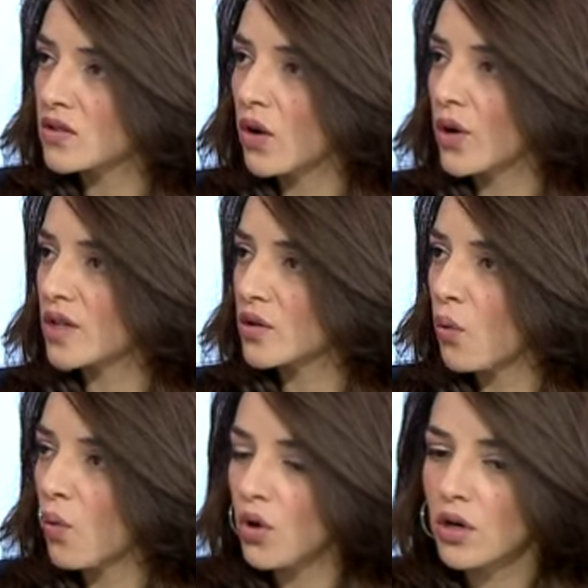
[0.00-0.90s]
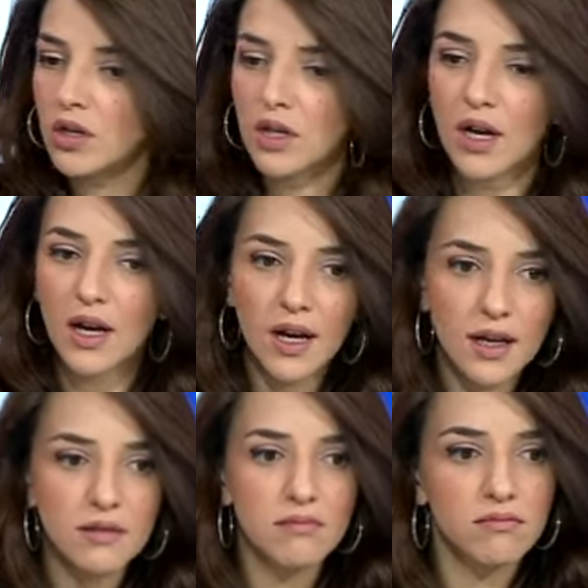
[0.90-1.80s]
during the war,
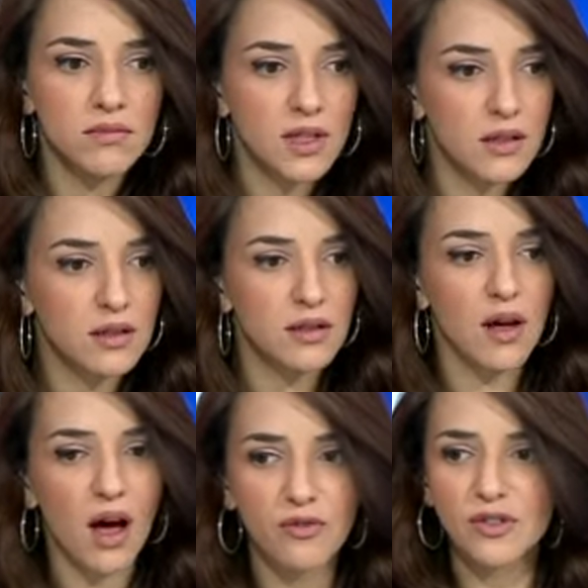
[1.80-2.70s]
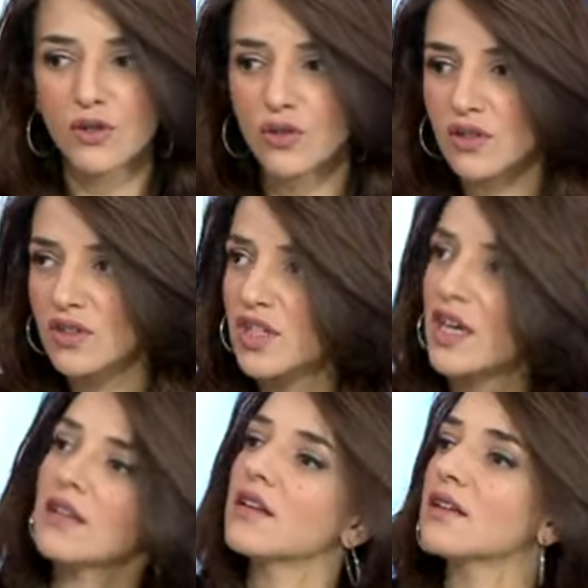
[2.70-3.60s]
and the officers are
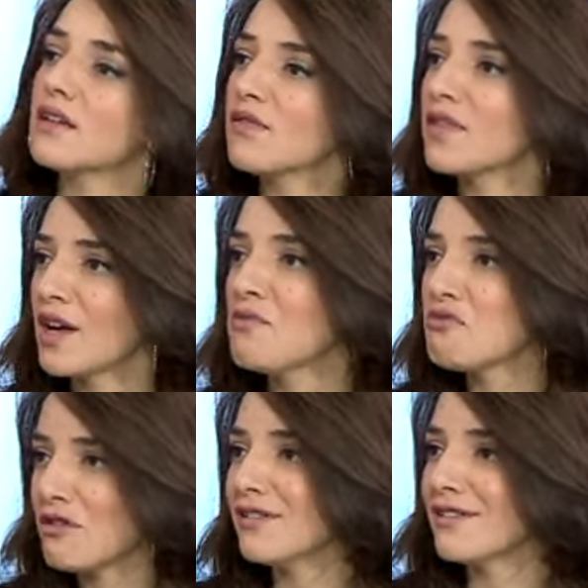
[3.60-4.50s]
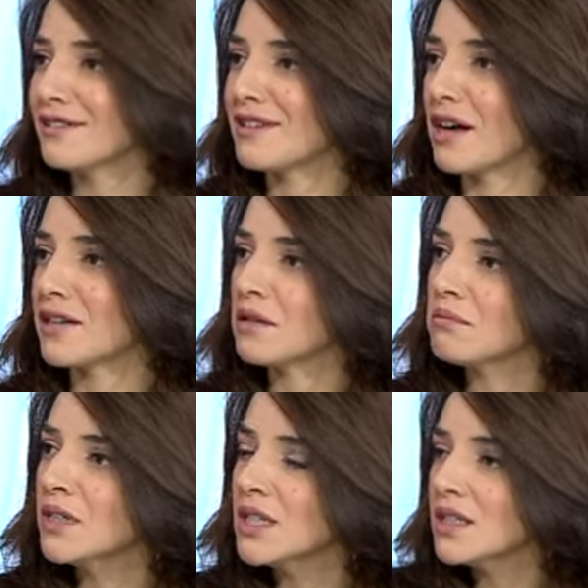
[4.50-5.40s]
seeing that if they will indict
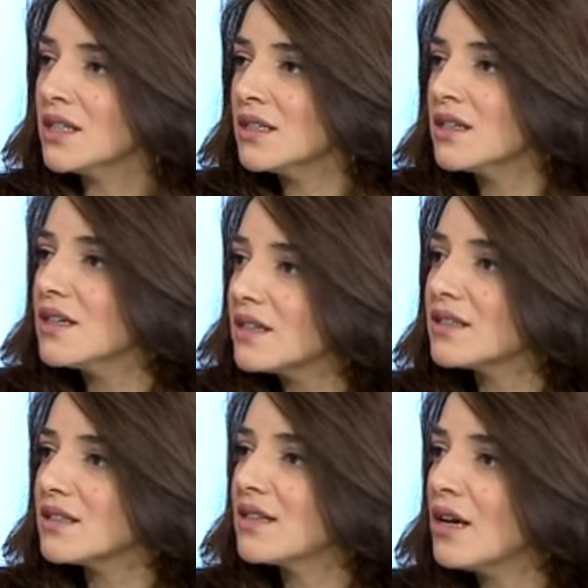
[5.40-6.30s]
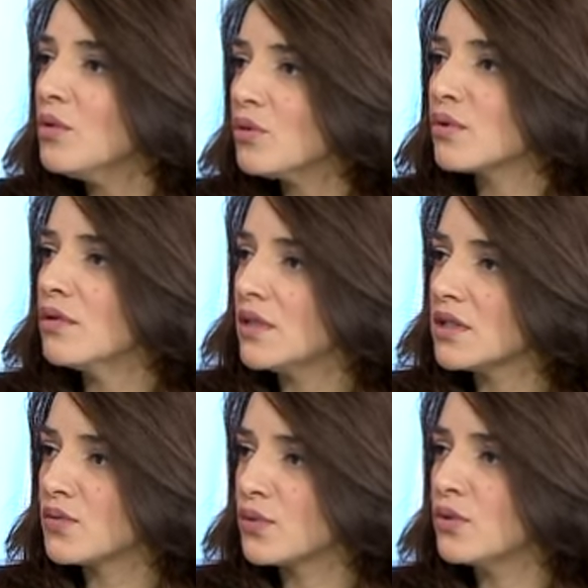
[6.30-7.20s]
him, they will ruin
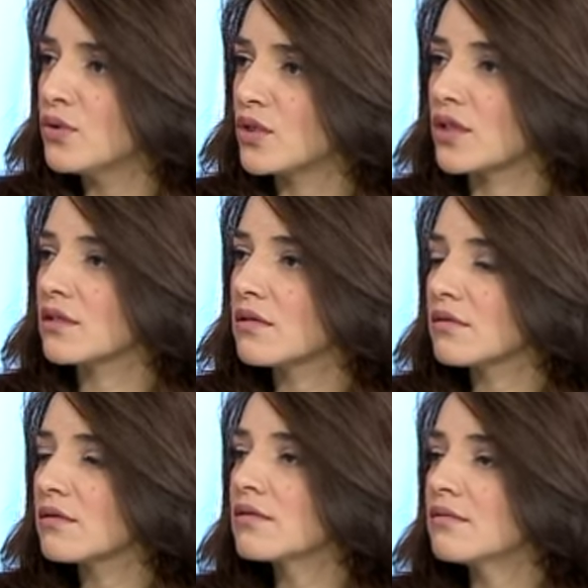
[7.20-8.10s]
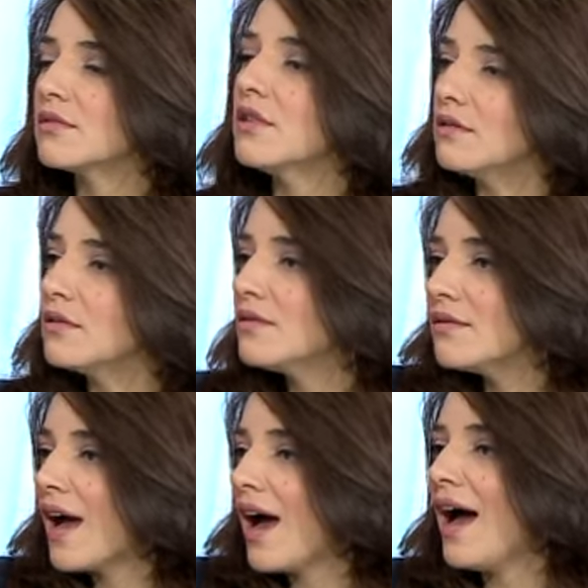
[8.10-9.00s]
his future.
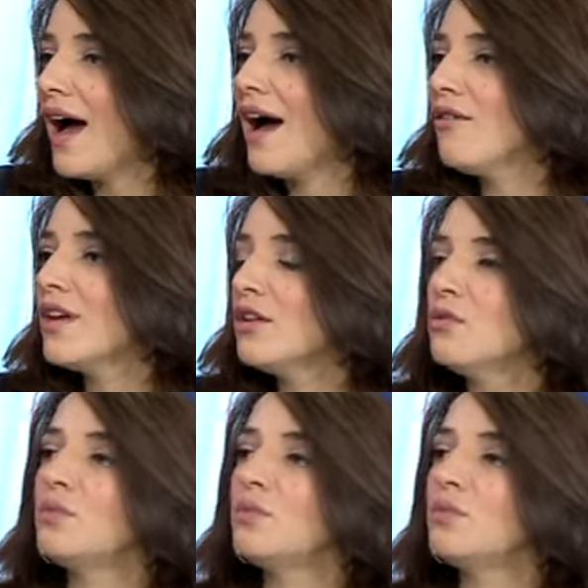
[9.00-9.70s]
how can you